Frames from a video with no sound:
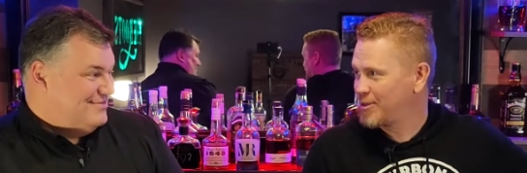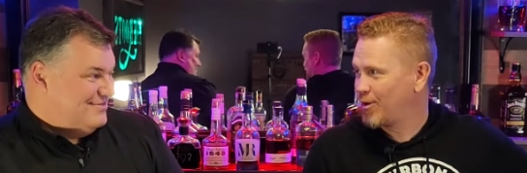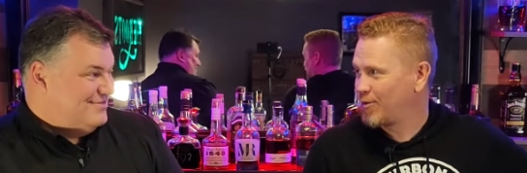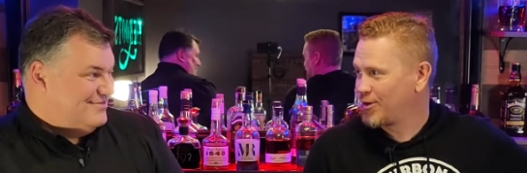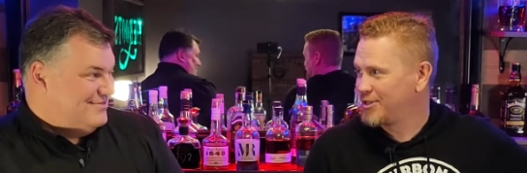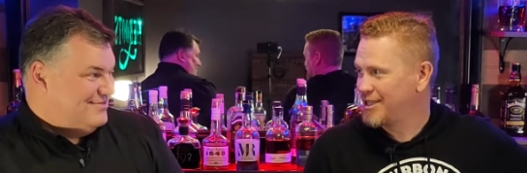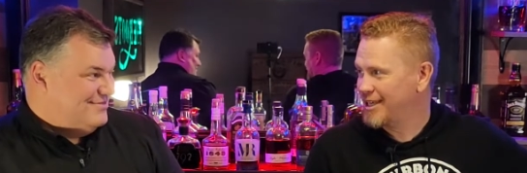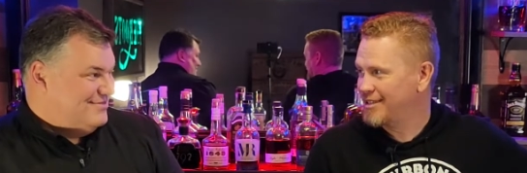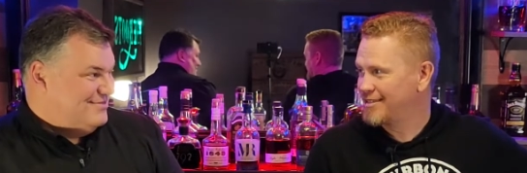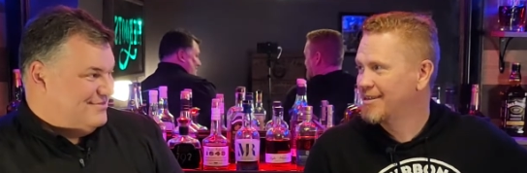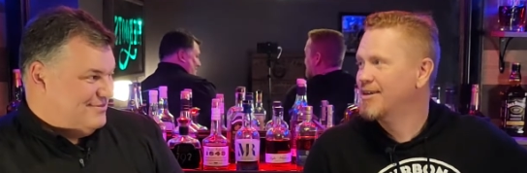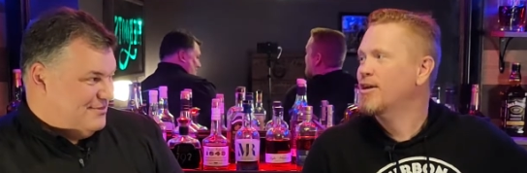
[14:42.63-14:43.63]

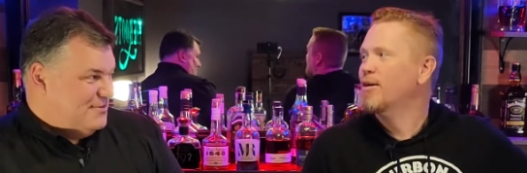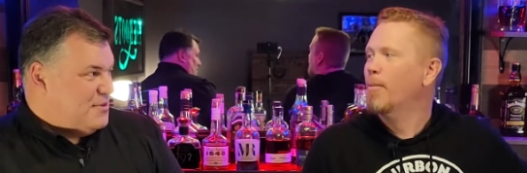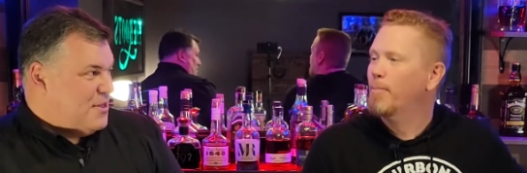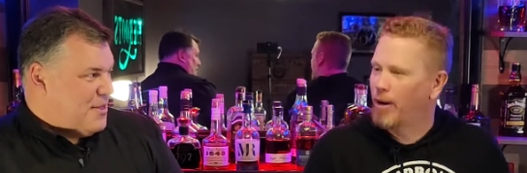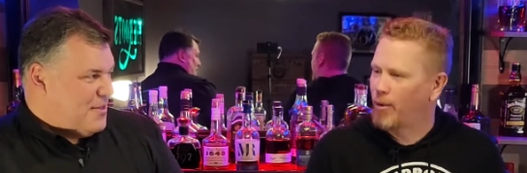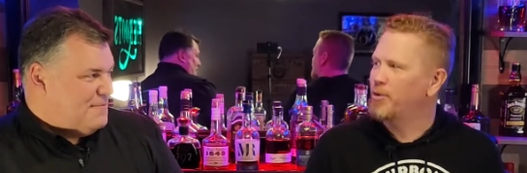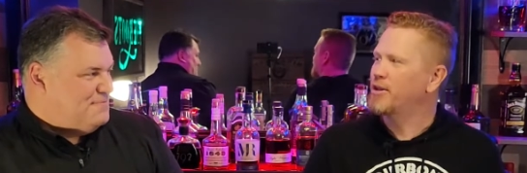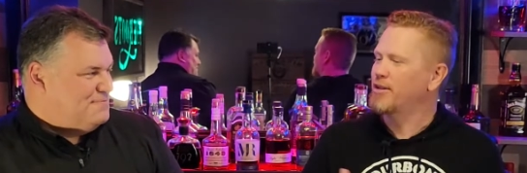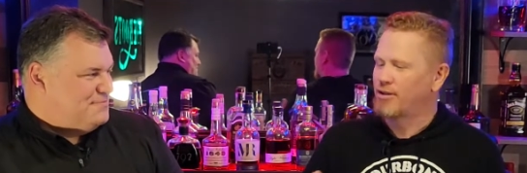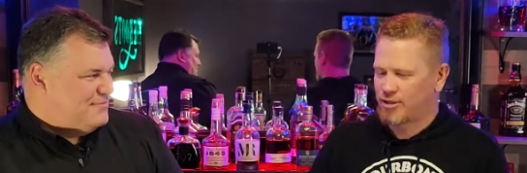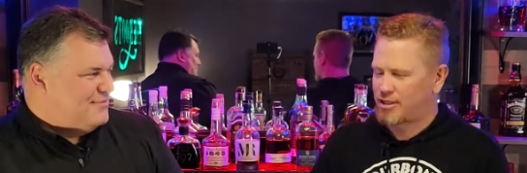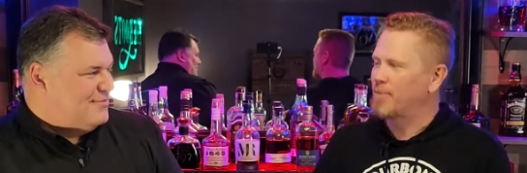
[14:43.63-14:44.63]
Speaker 1: overseas, but when,
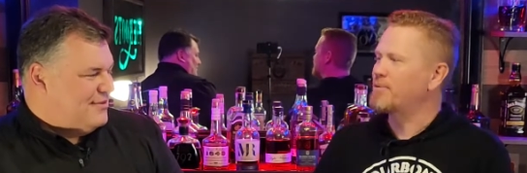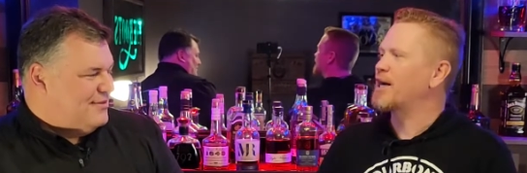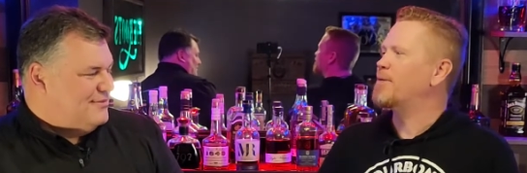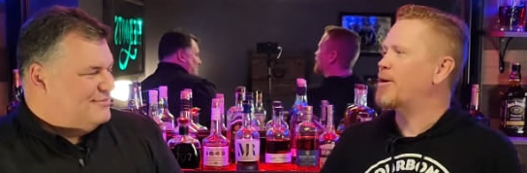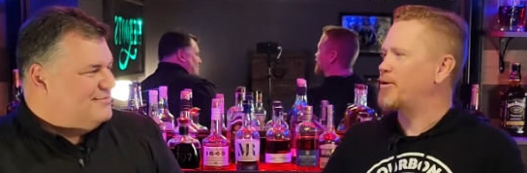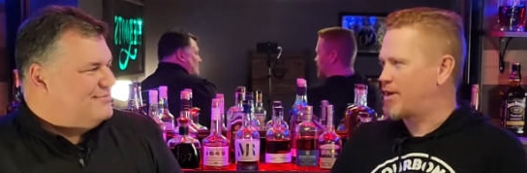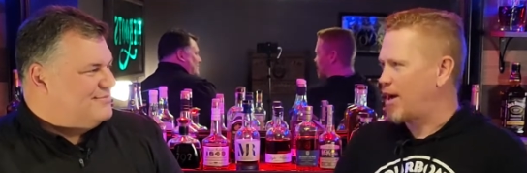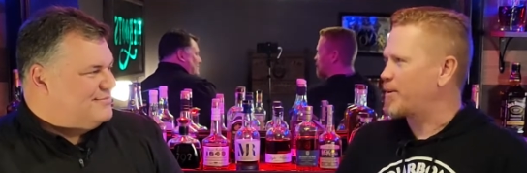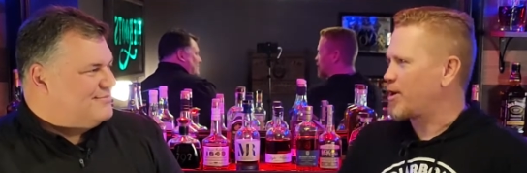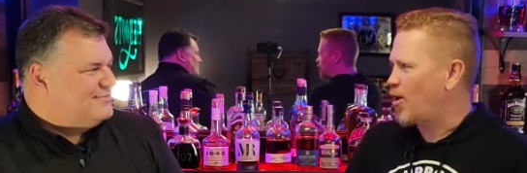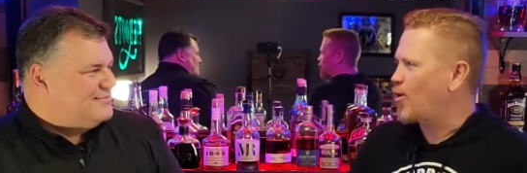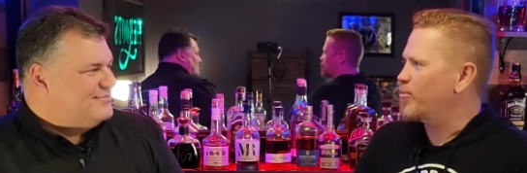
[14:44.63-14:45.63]
there's something about
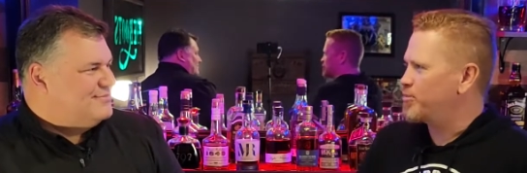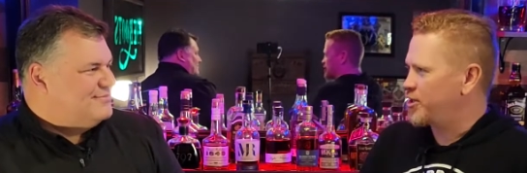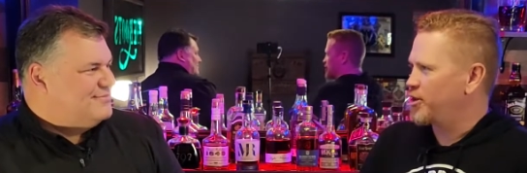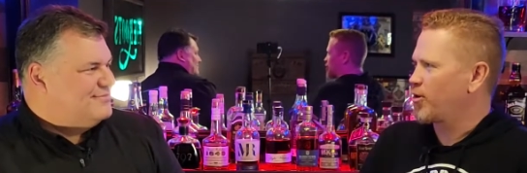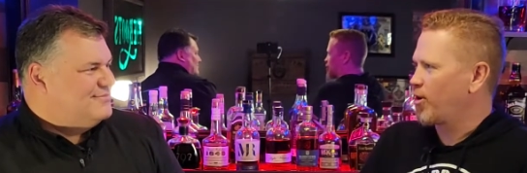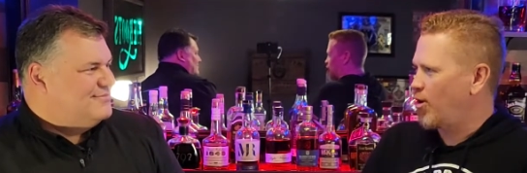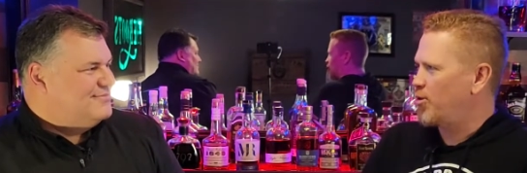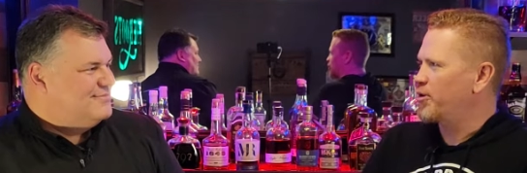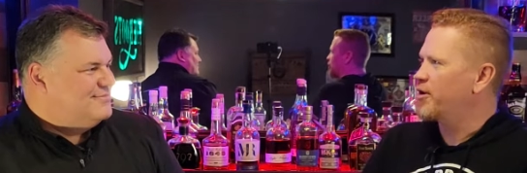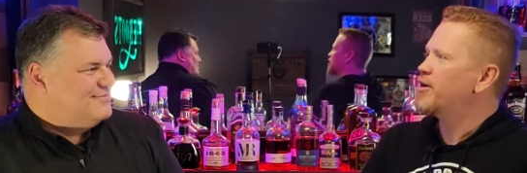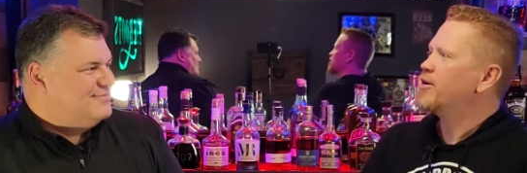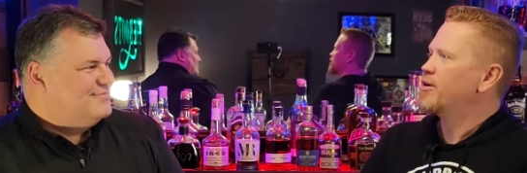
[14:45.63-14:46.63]
coming home to your
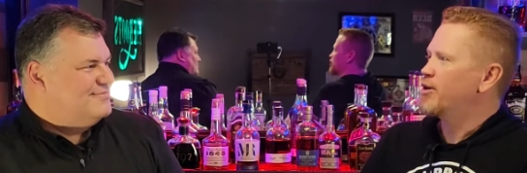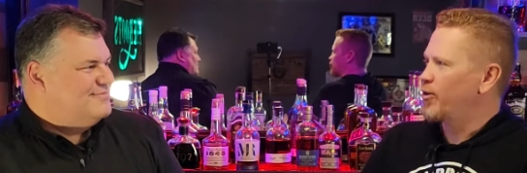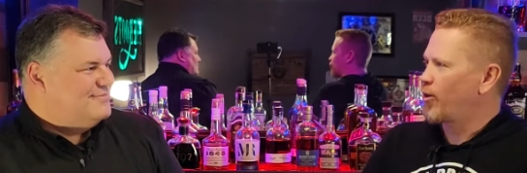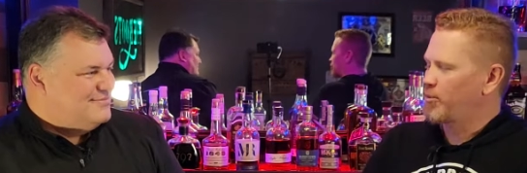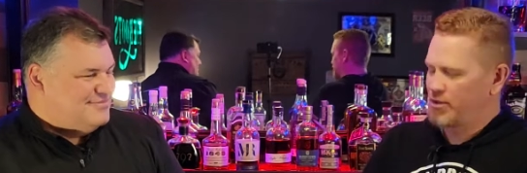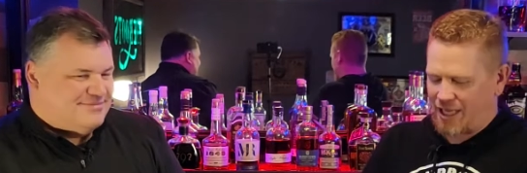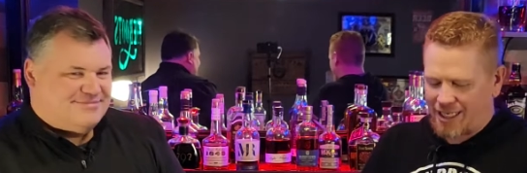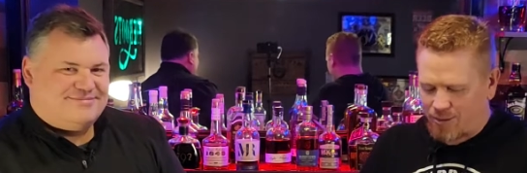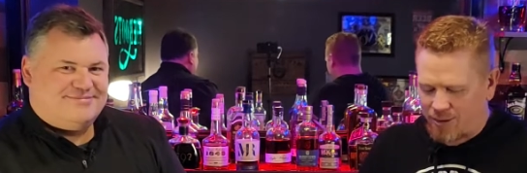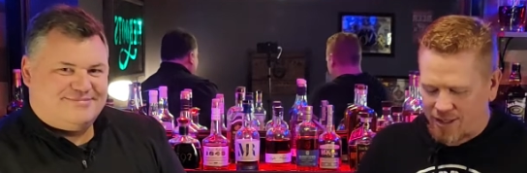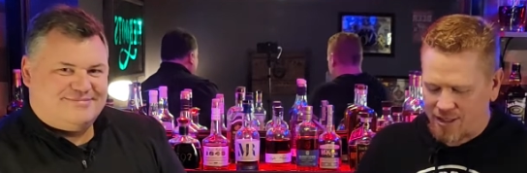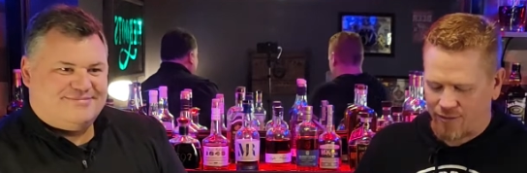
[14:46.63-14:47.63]
own normal. That's
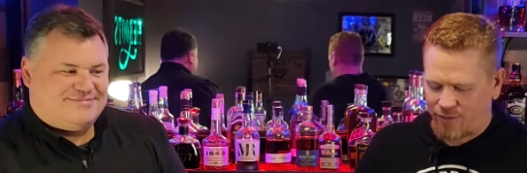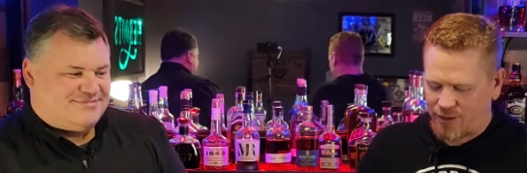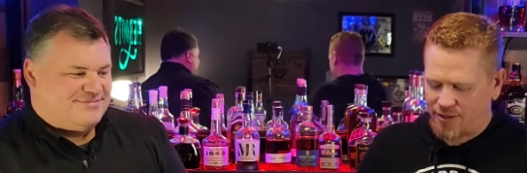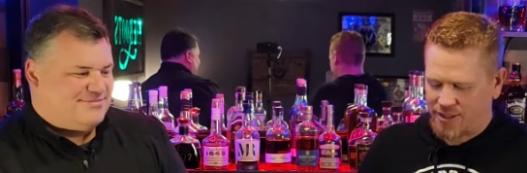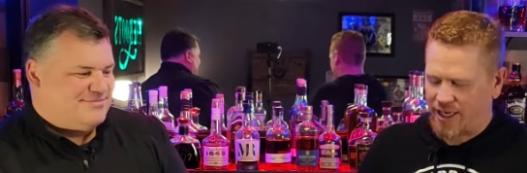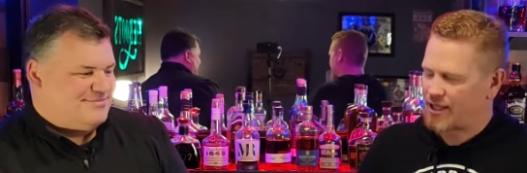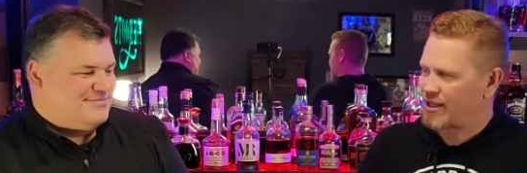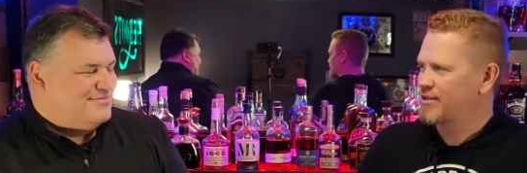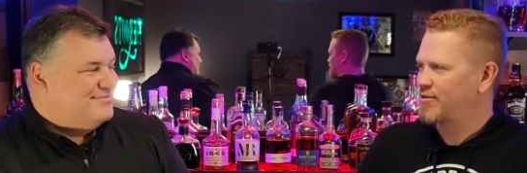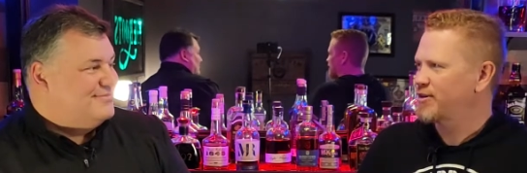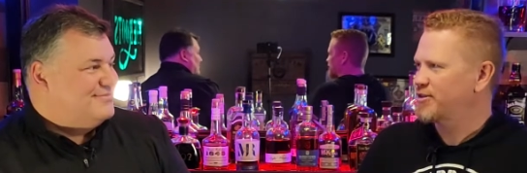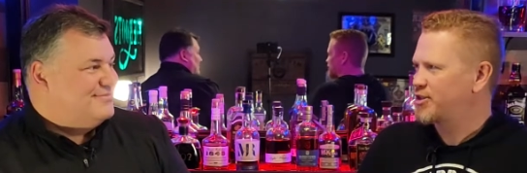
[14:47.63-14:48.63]
what this feels like. This
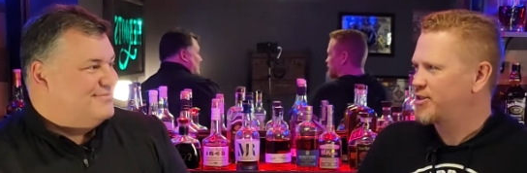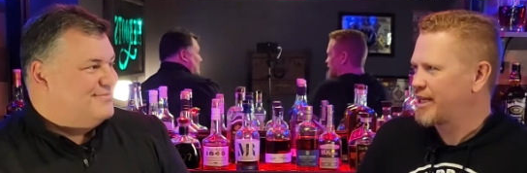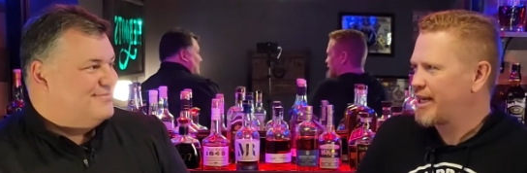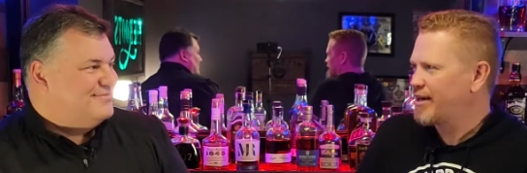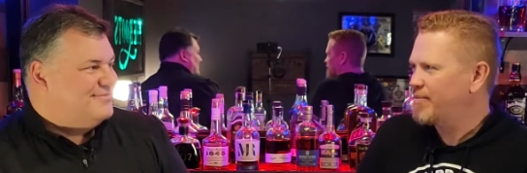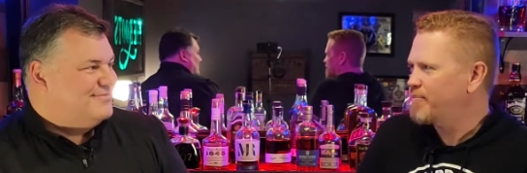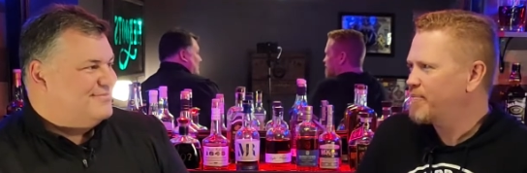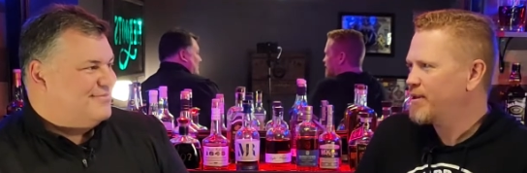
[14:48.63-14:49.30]
feels just like a